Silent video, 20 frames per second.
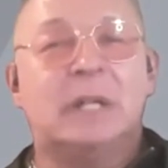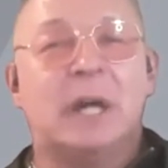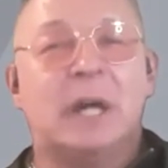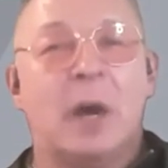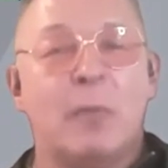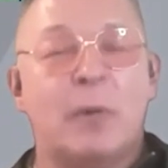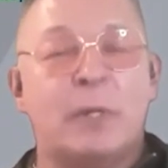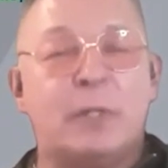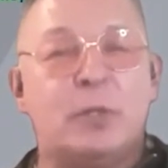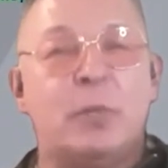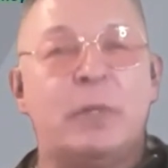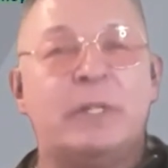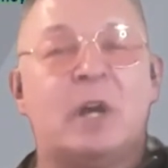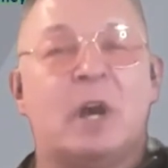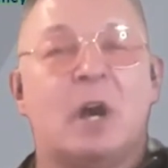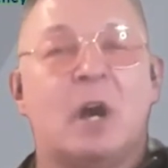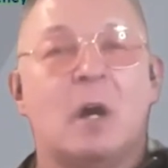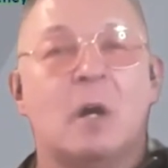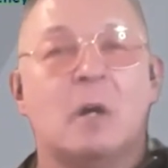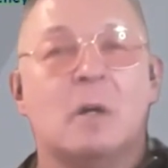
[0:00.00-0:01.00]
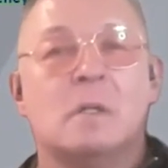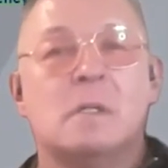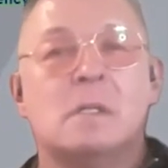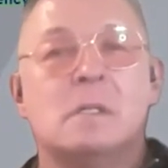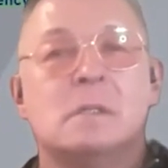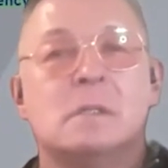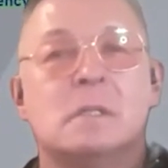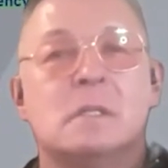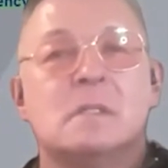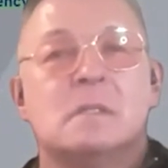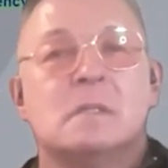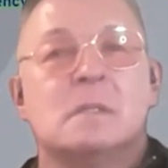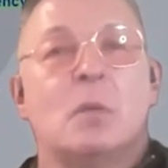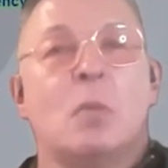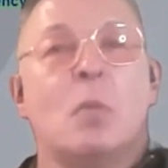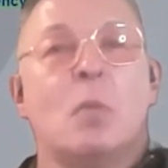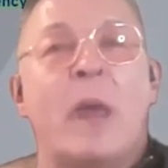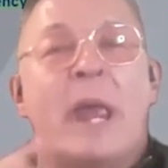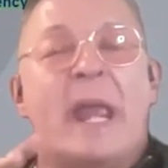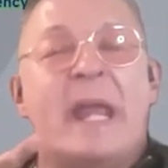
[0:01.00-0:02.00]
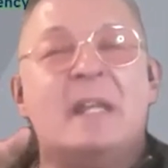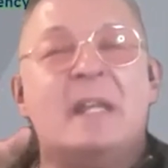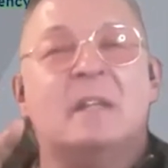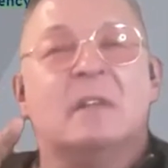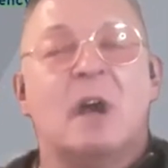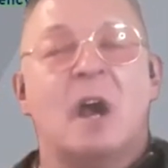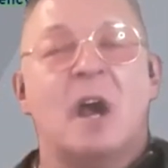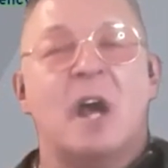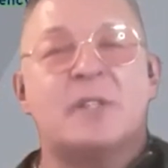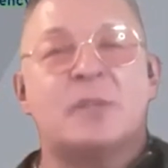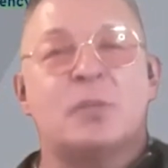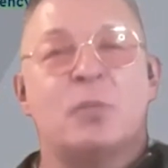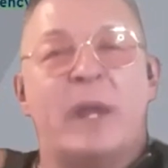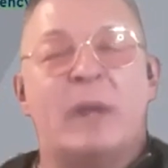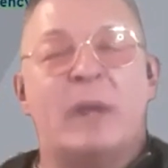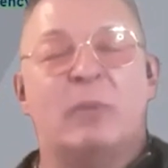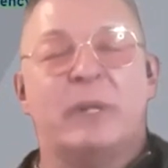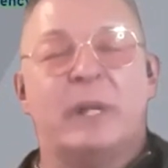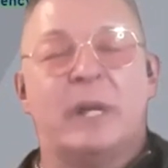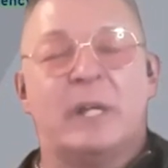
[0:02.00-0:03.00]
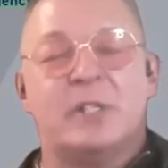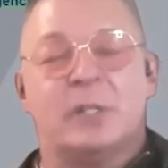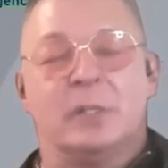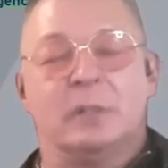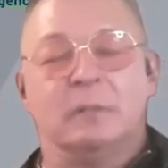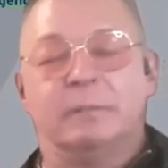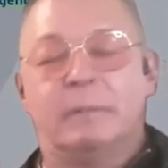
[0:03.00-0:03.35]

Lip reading: of what you would call weight loss, weight reduction.